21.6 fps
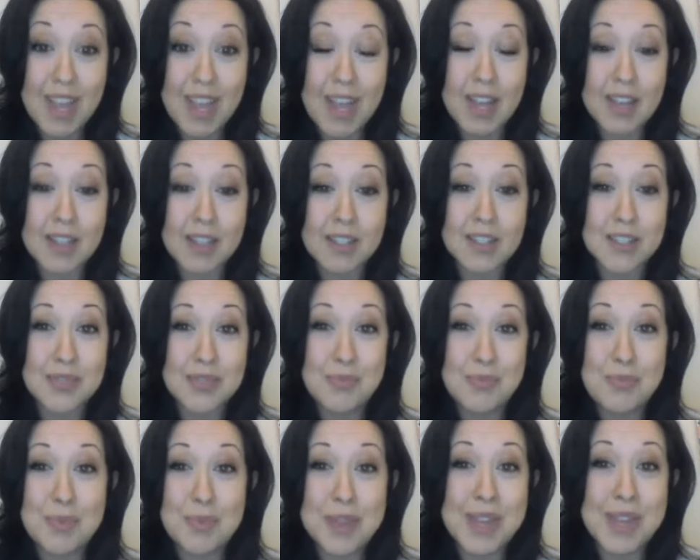And
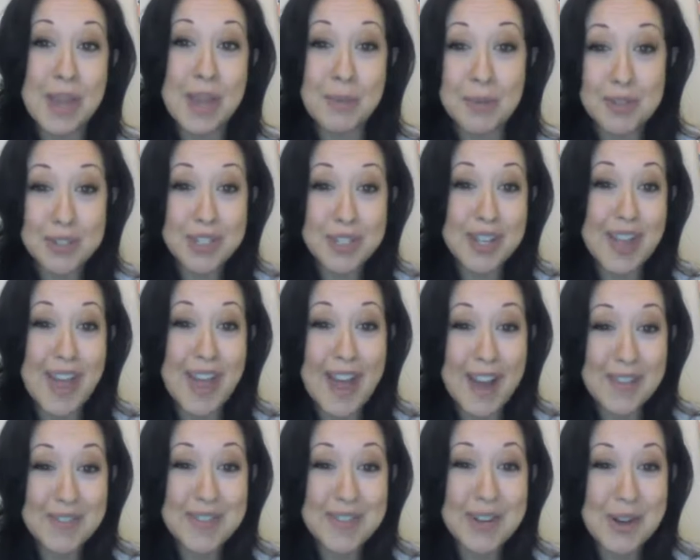being able to
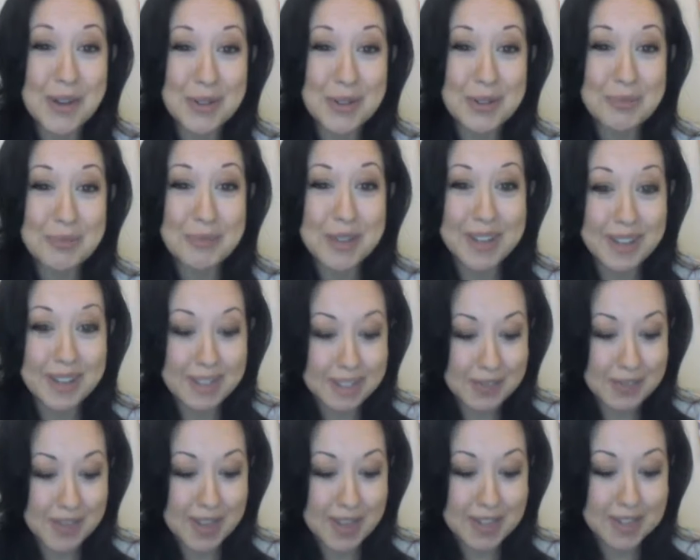have cuddle
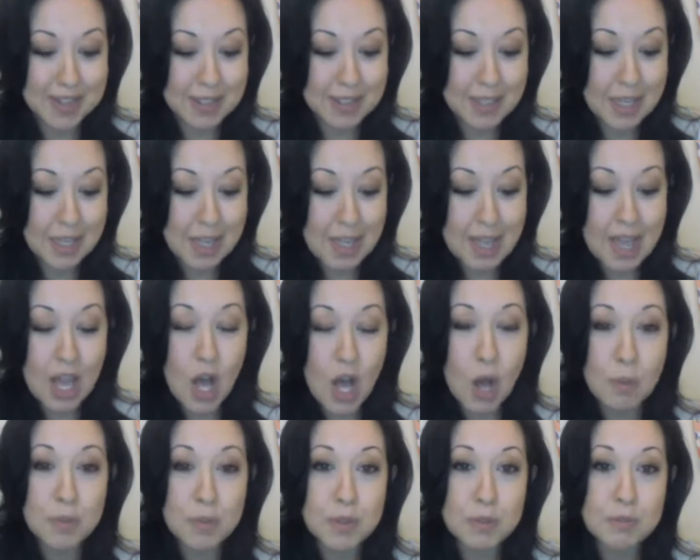buddies events
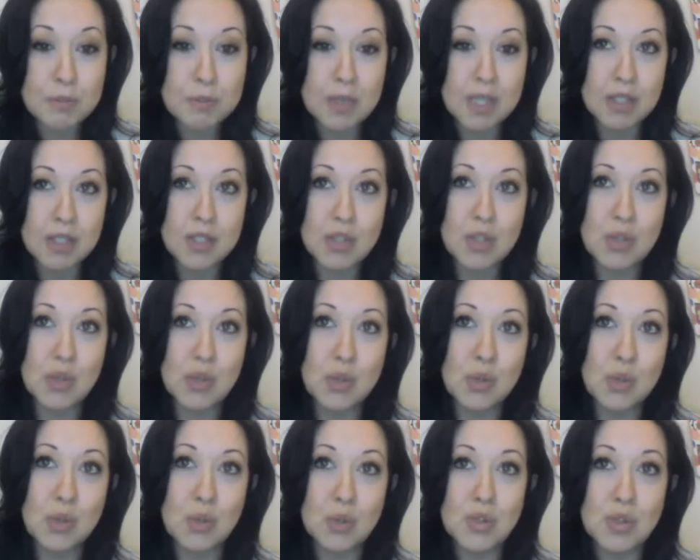helps me
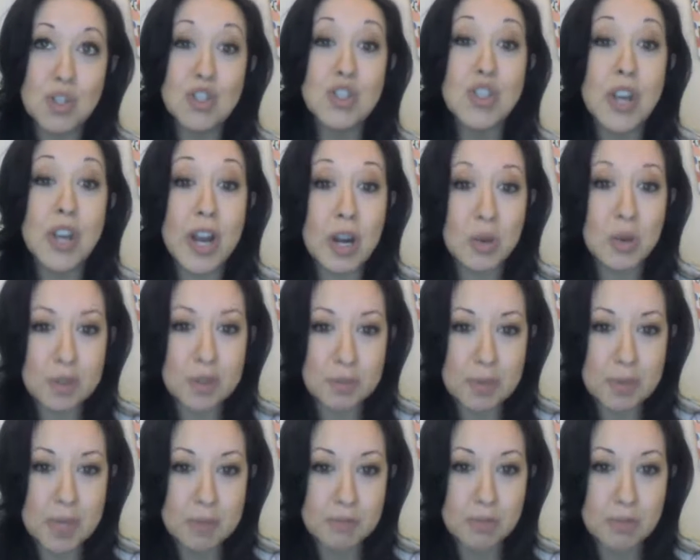to share
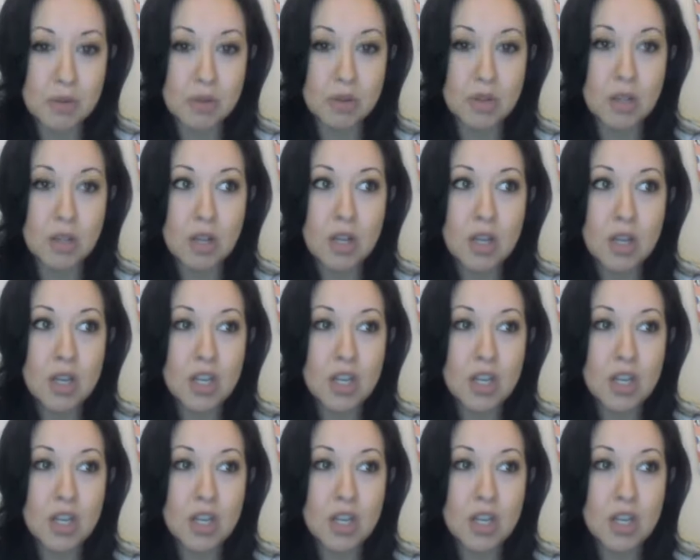with people